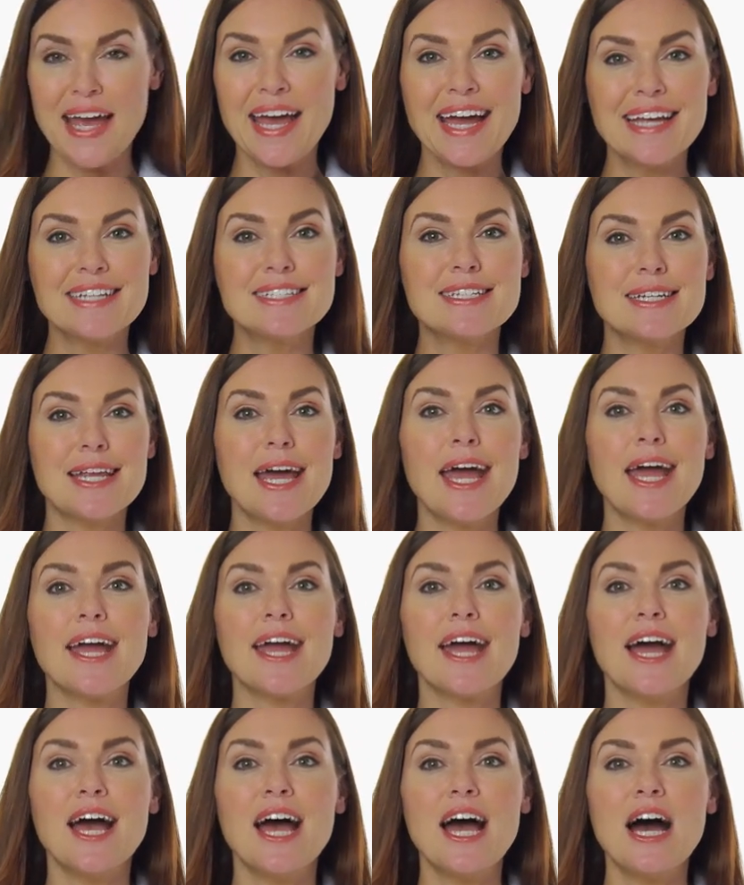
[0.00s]
And
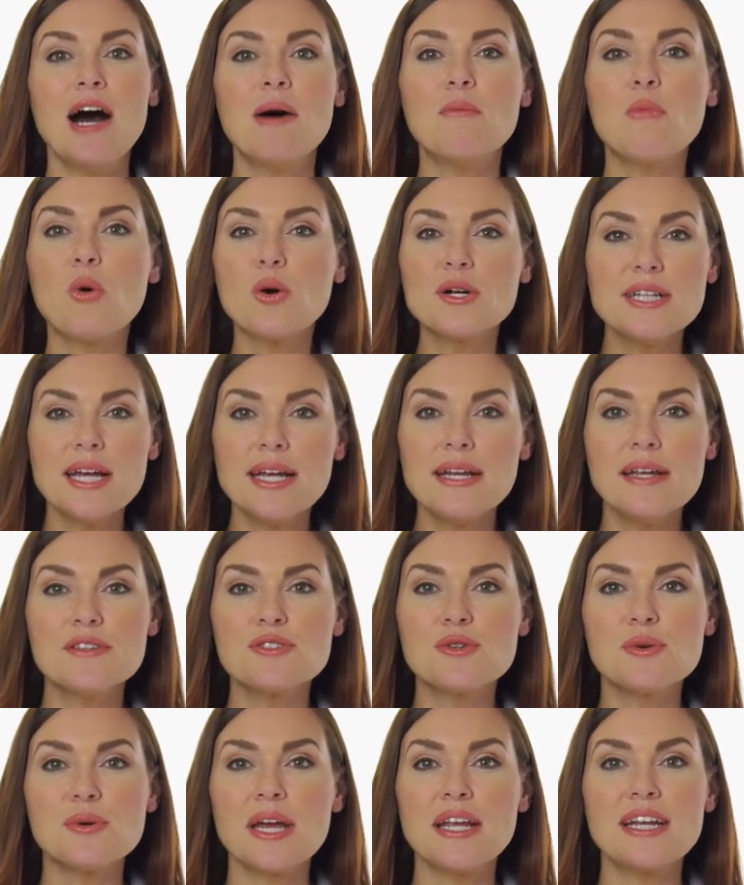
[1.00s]
today, more data is
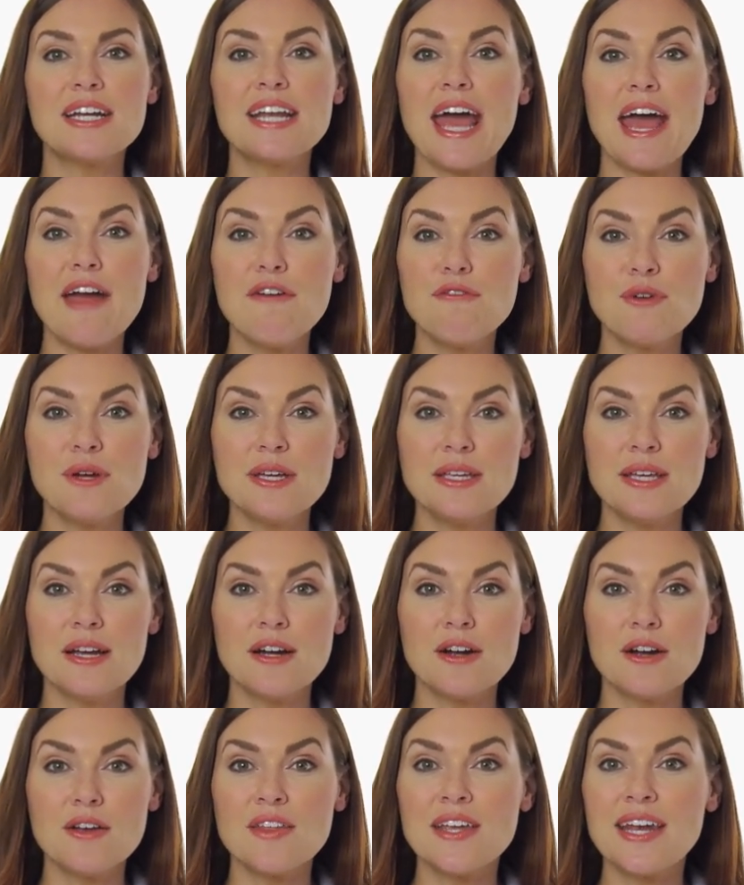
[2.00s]
created every
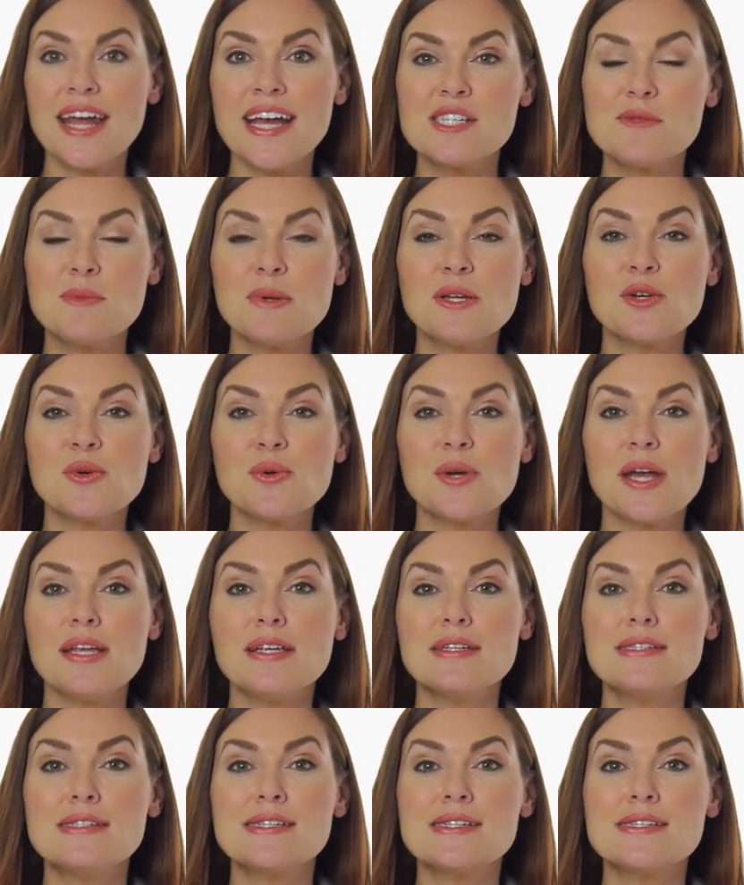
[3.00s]
year than has been
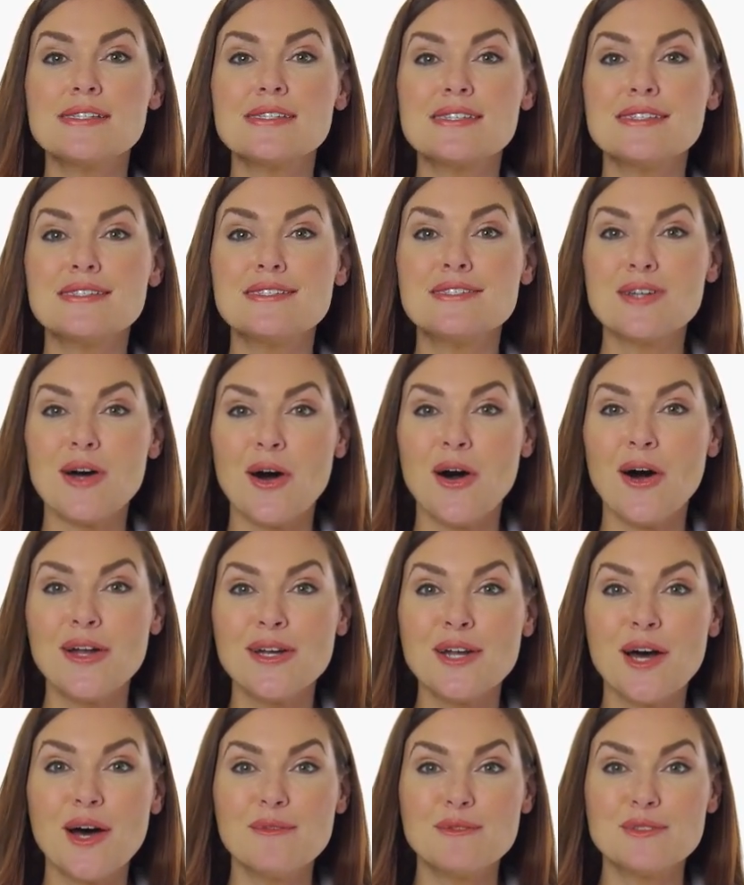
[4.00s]
created since the
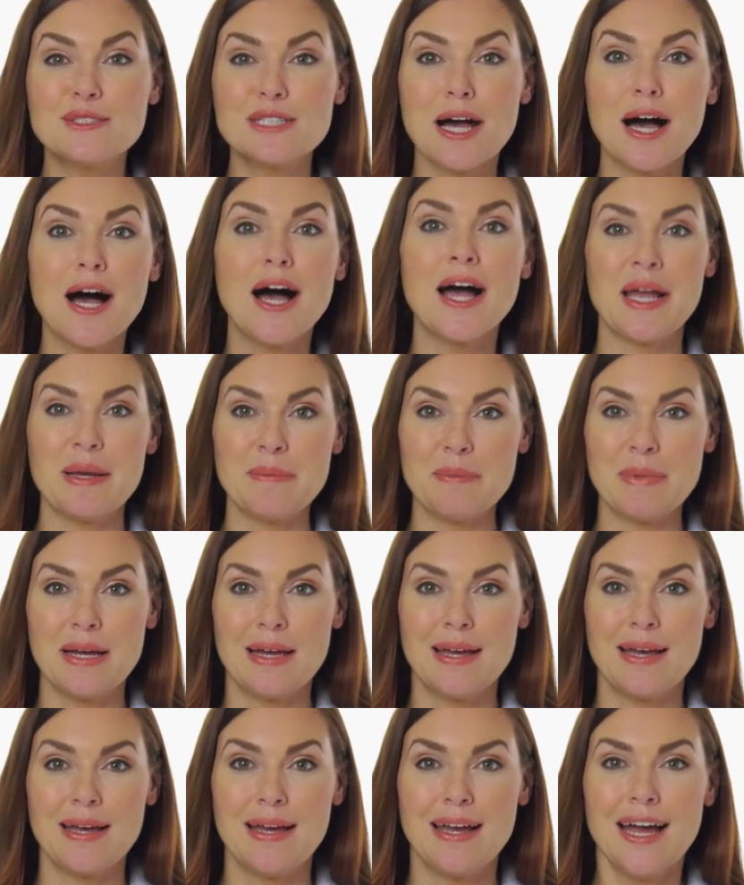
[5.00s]
dawn of time.
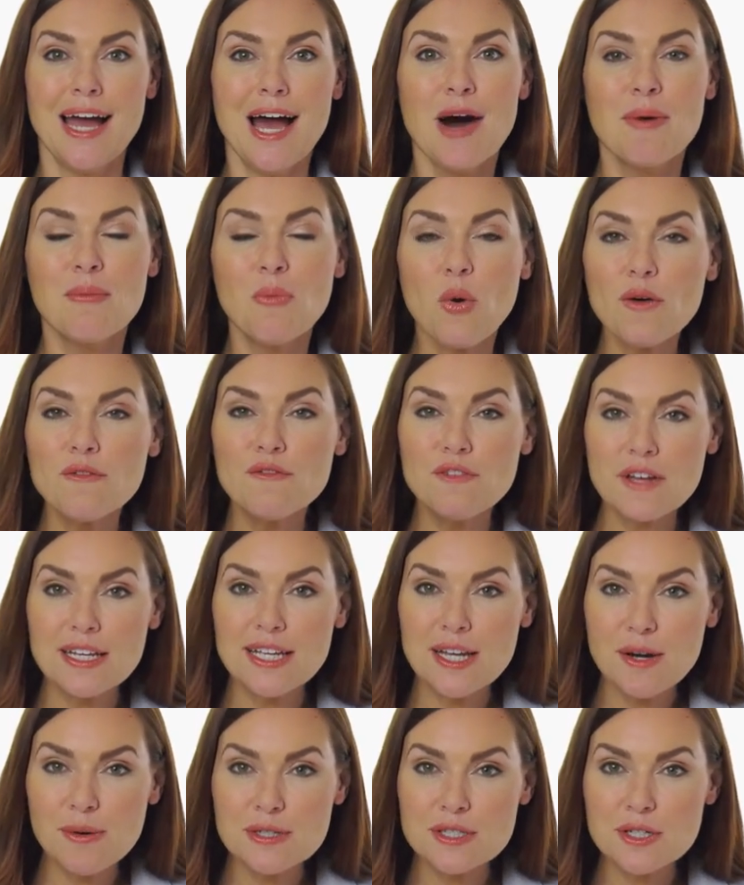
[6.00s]
More
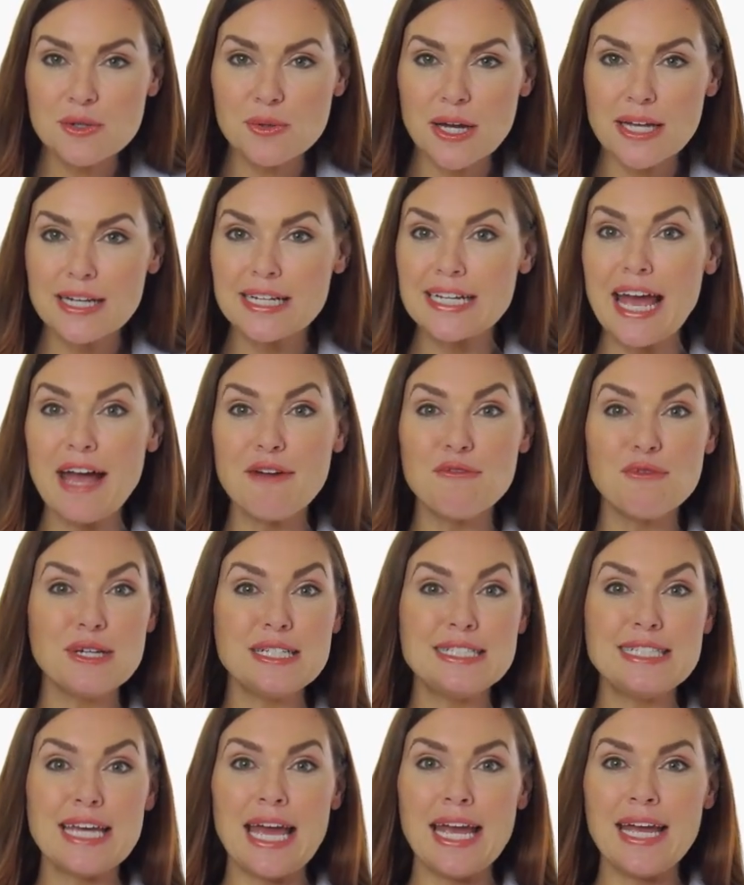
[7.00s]
video is created every
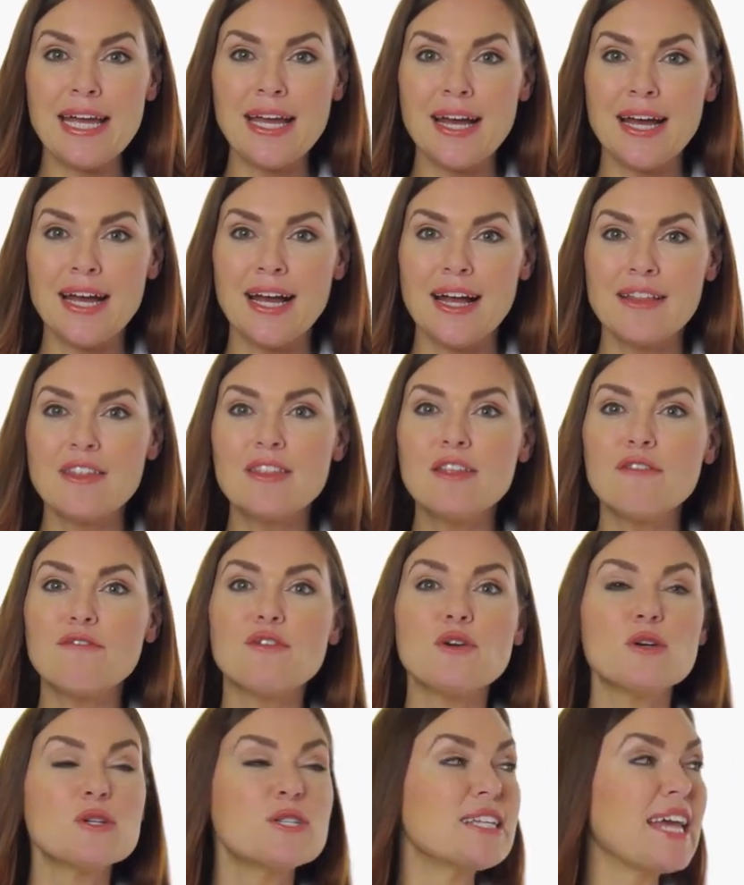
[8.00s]
day than the
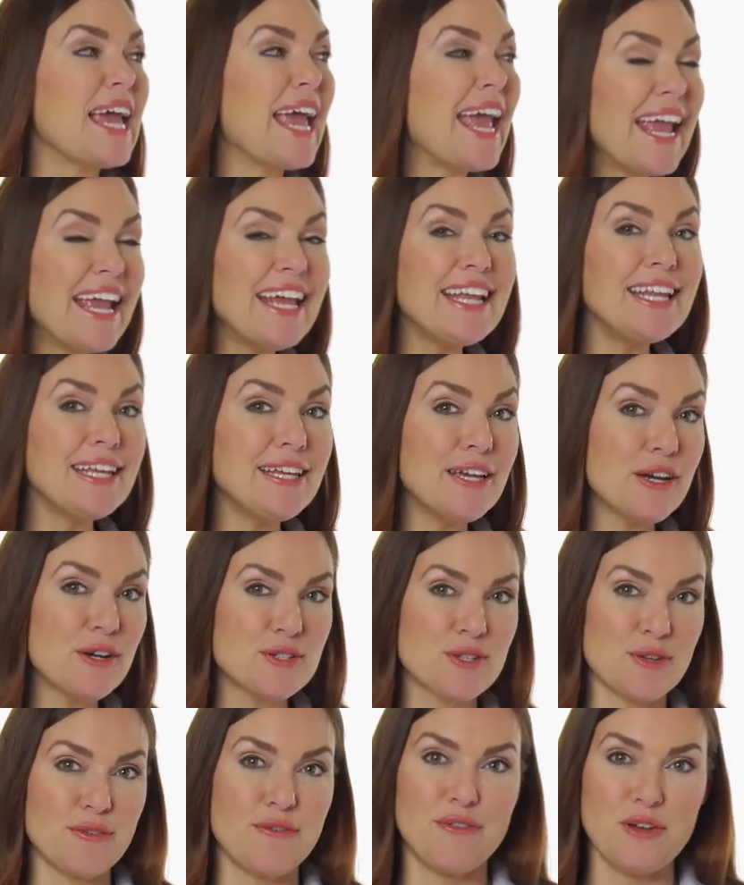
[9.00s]
first 80
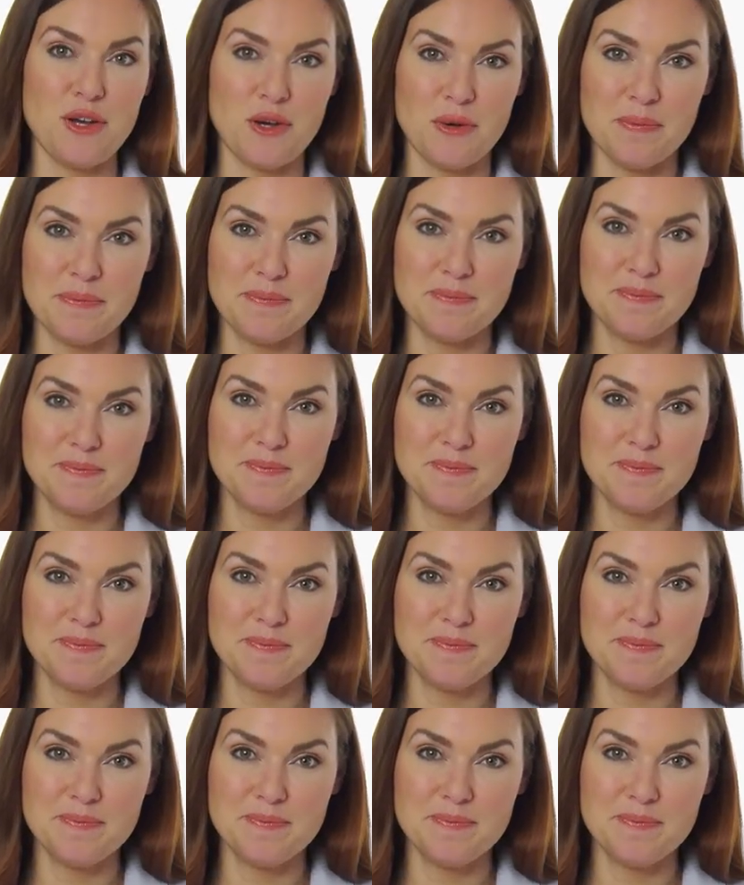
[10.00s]
years of film.